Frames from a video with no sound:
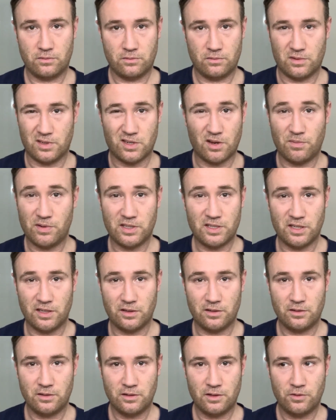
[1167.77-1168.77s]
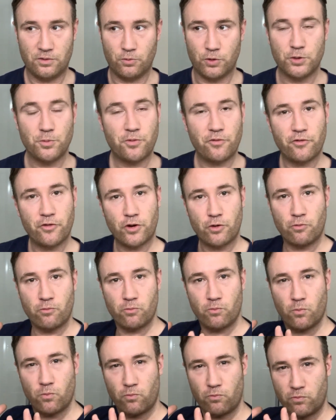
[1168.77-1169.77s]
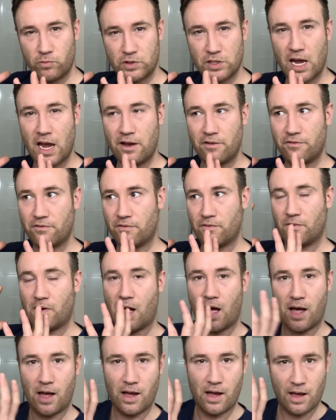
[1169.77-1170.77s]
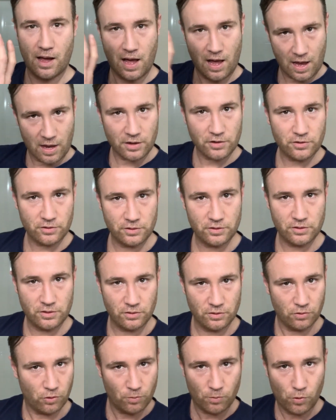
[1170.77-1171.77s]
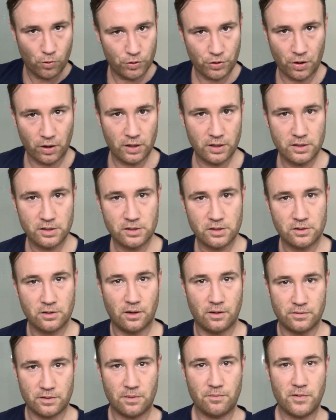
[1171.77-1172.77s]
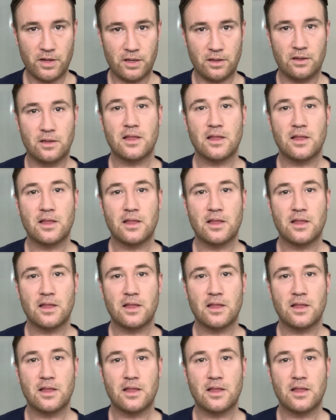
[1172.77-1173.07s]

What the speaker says: It's no big deal. Wouldn't you prefer to save $100 or more of something?